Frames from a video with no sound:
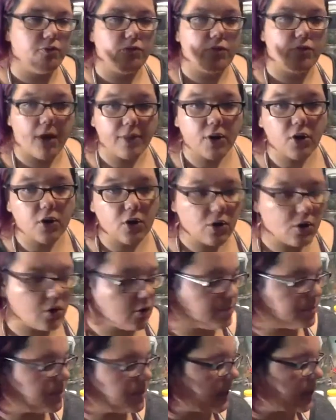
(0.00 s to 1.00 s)
on the
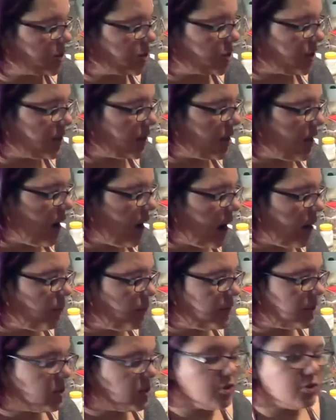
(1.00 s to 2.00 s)
herb section, I
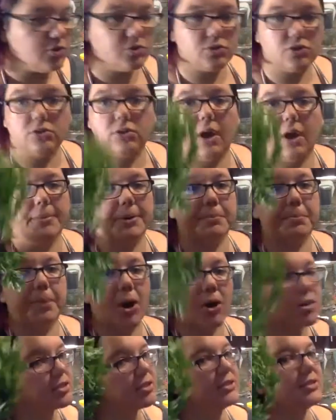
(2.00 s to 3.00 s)
would use, I mean,
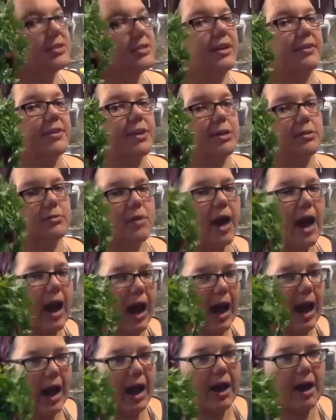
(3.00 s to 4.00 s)
parsley's a given.
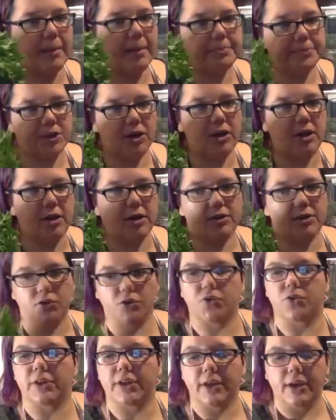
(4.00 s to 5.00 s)

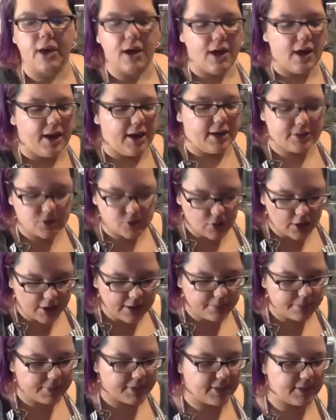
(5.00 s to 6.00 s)
Absolutely. It's
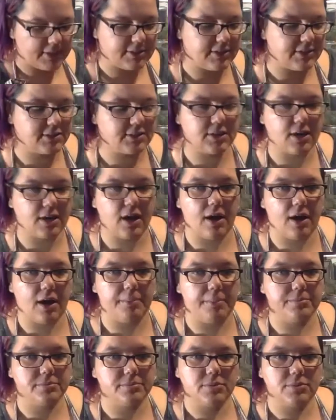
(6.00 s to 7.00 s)
great because it's
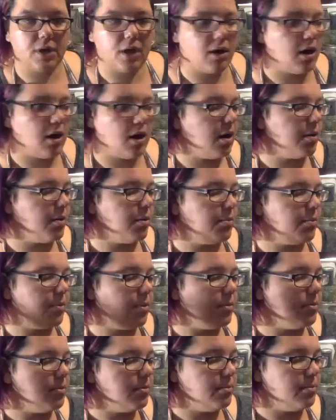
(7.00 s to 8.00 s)
um, uh,
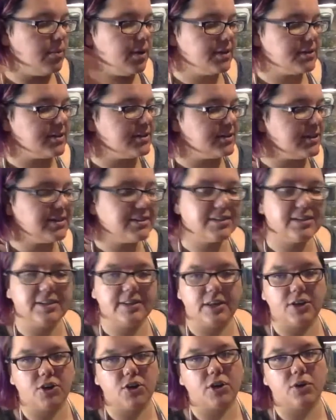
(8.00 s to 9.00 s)
it's a seasoning
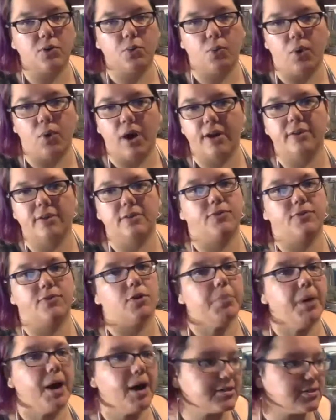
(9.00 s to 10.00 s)
that you're going to want
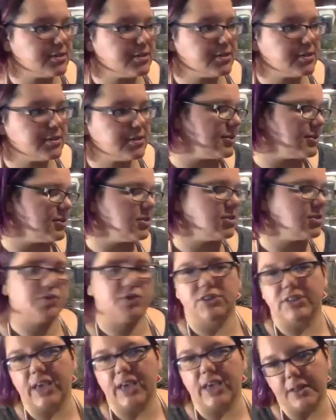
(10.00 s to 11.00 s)
for pasta sauces, for
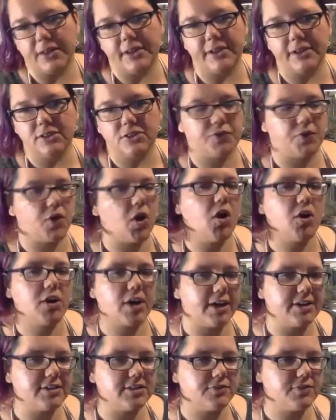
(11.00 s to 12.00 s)
salads, for all
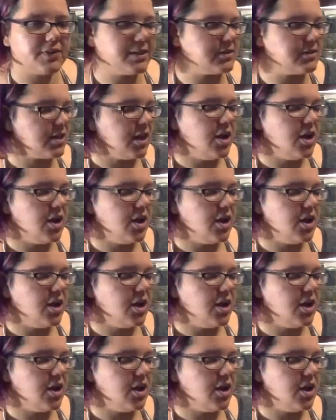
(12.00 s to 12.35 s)
kinds of things.